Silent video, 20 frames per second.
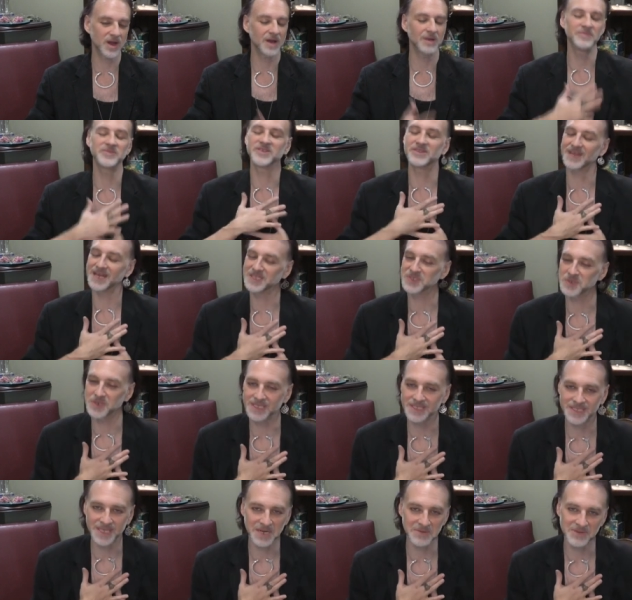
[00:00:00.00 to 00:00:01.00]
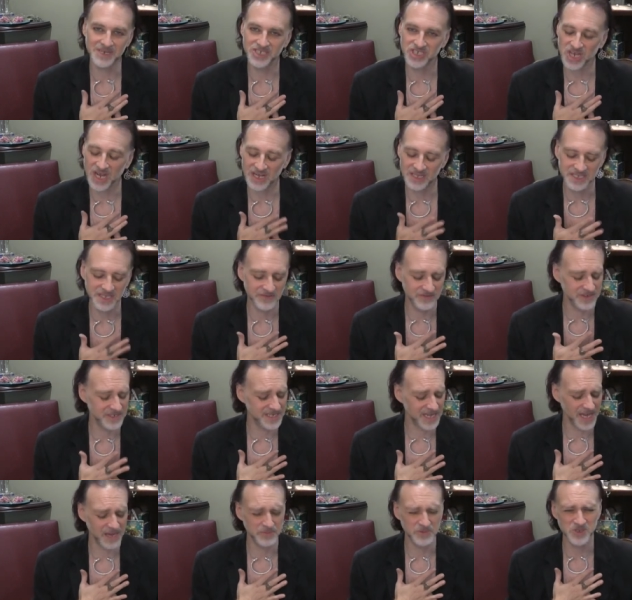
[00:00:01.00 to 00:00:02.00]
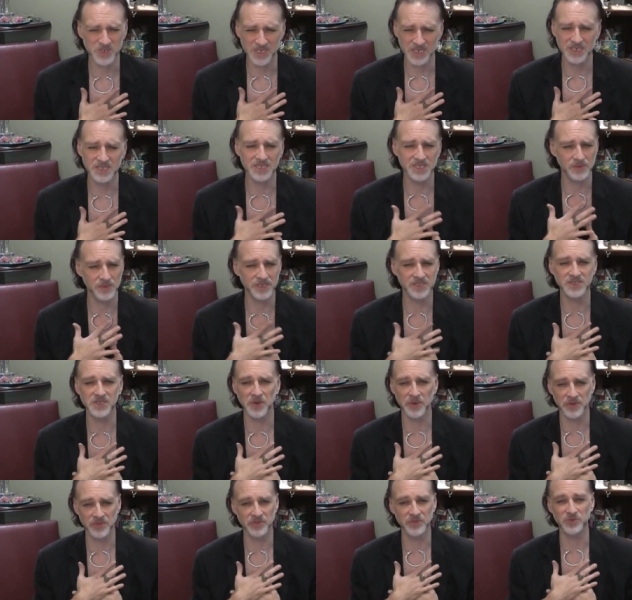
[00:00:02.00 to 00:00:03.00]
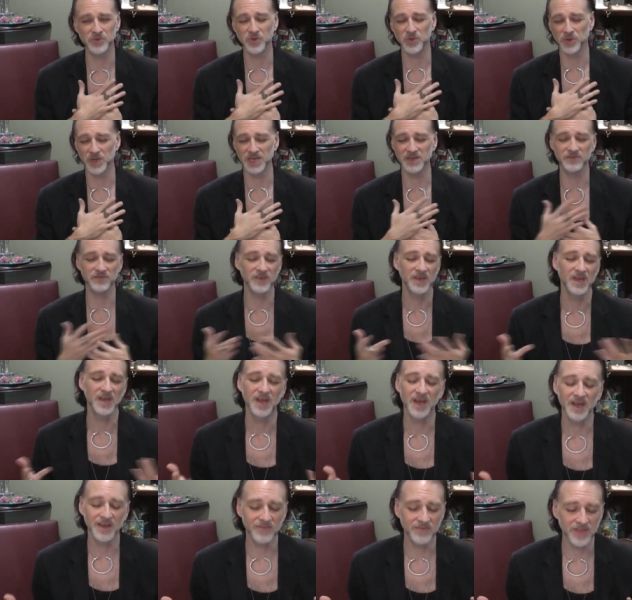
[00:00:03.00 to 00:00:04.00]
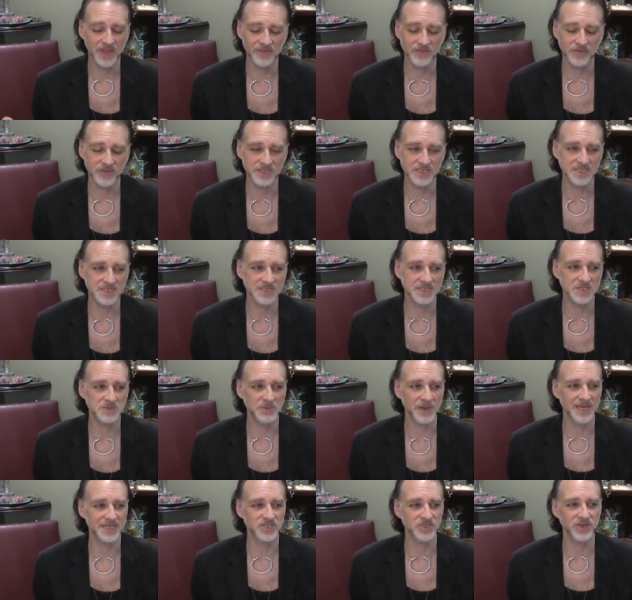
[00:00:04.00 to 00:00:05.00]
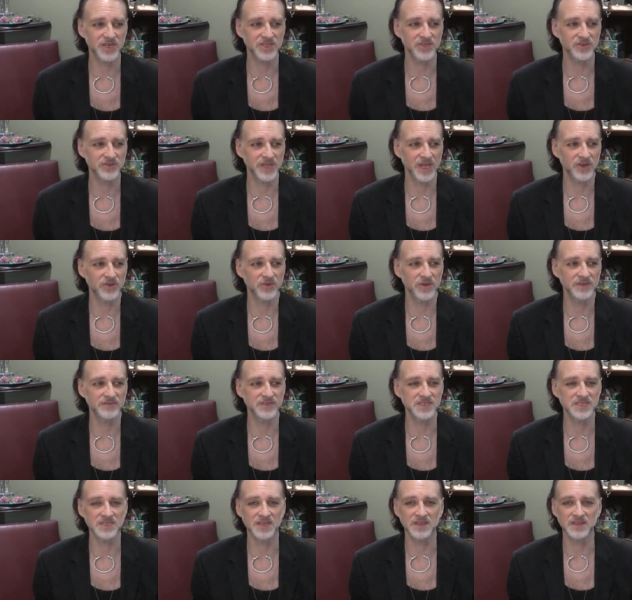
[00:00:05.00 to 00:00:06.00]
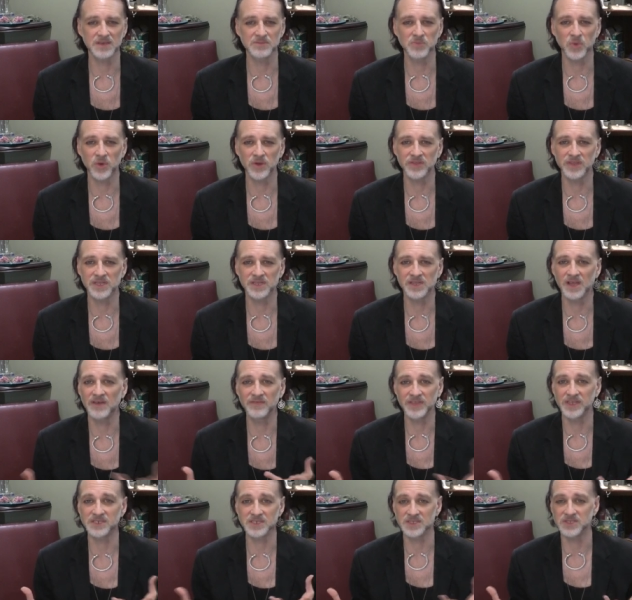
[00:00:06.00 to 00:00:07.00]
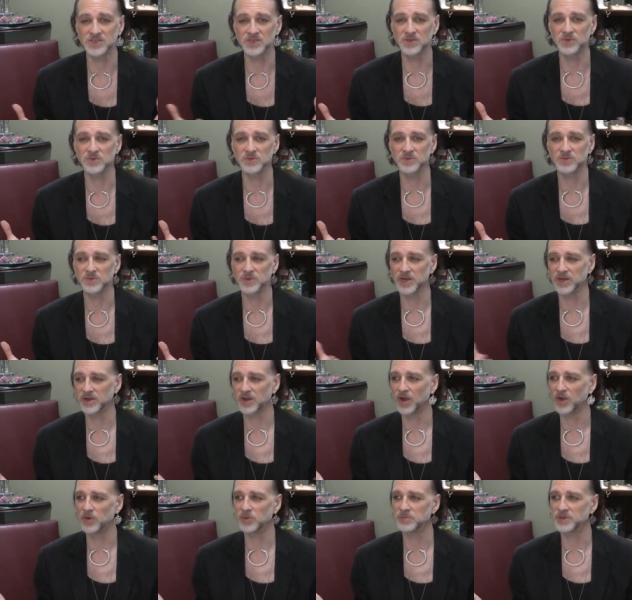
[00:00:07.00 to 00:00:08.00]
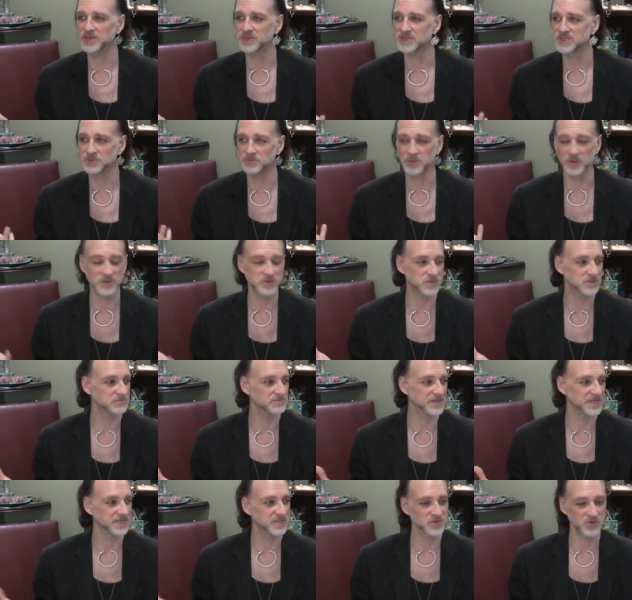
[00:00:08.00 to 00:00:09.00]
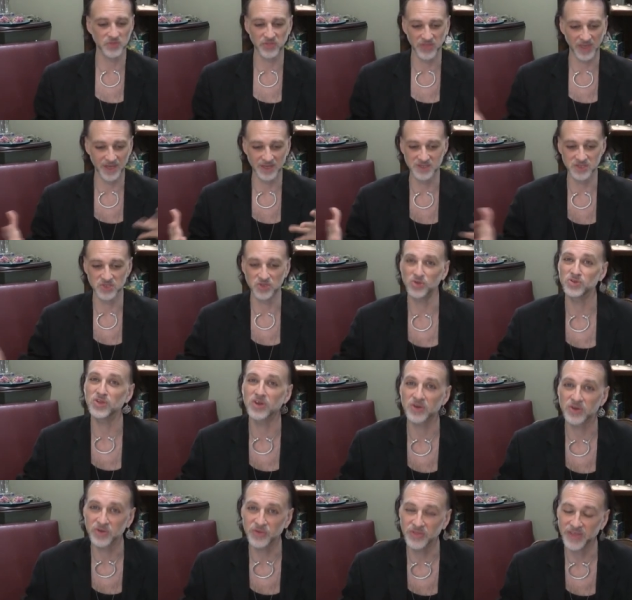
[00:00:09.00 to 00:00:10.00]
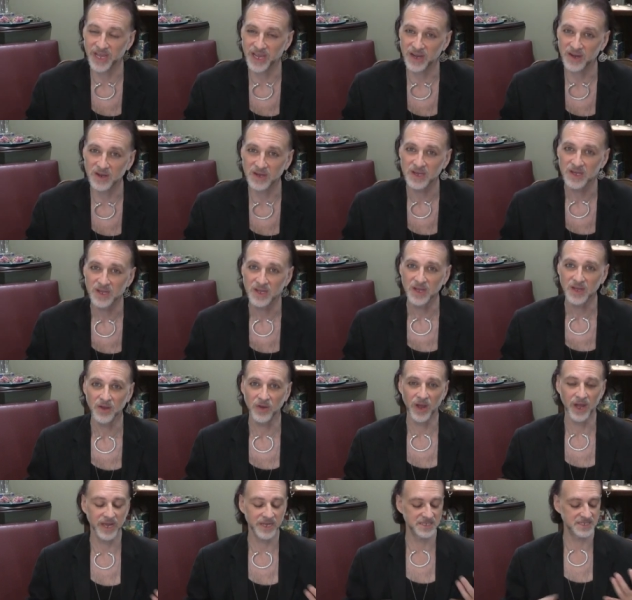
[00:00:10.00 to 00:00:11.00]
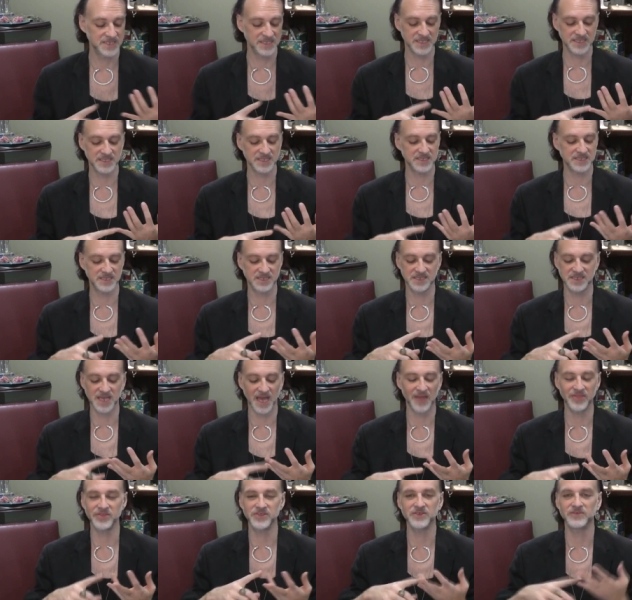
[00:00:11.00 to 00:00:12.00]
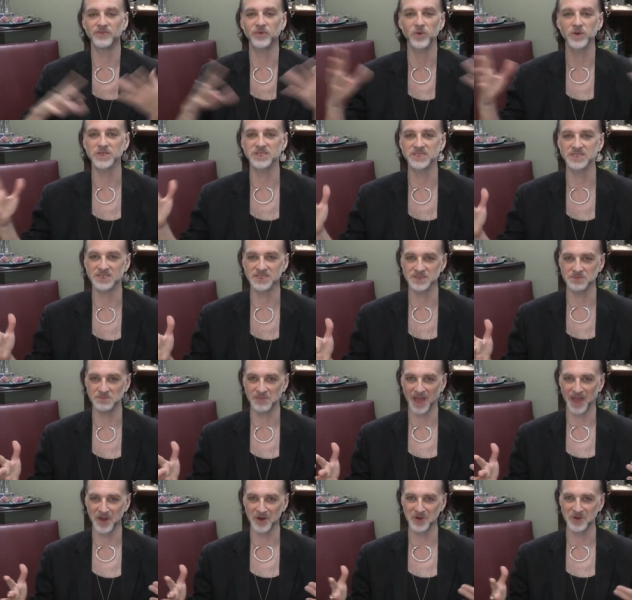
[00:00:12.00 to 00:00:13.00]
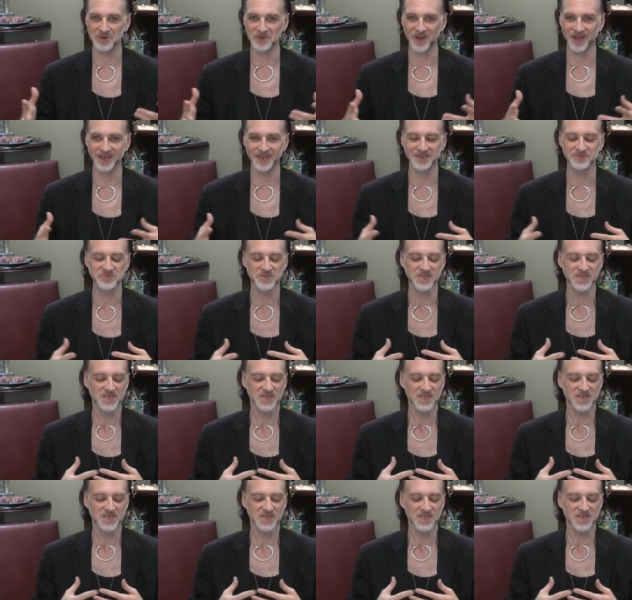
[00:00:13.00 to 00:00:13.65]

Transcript: comes, and that's what I say to my child every day, particularly when he's going through grief. Like, for instance, this past year, I learned that grief is nothing more than love that doesn't know where to go because the person, place, or thing is no longer there, right? Distance, death, divorce doesn't matter, right?